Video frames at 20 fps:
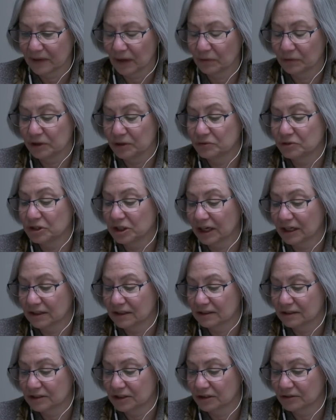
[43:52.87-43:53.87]
You
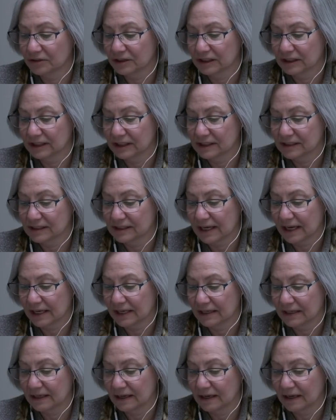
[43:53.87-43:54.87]
jokingly
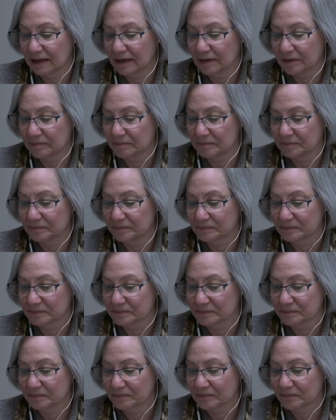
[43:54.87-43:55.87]
say
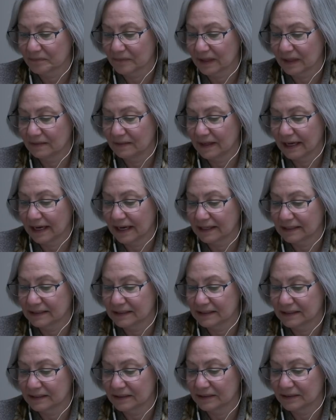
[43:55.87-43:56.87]

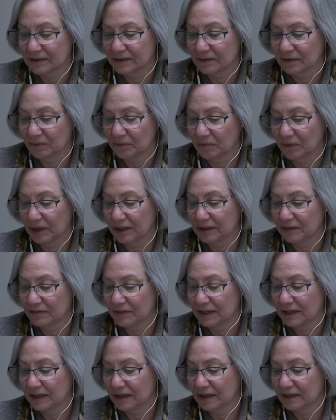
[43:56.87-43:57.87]
that one
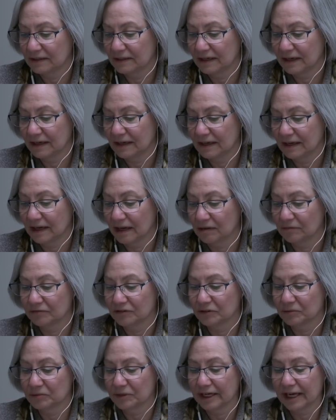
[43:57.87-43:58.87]
of the
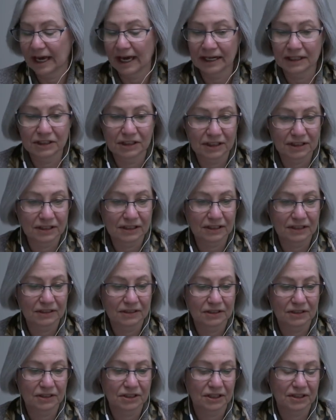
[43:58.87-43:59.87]
unhelpful reactions is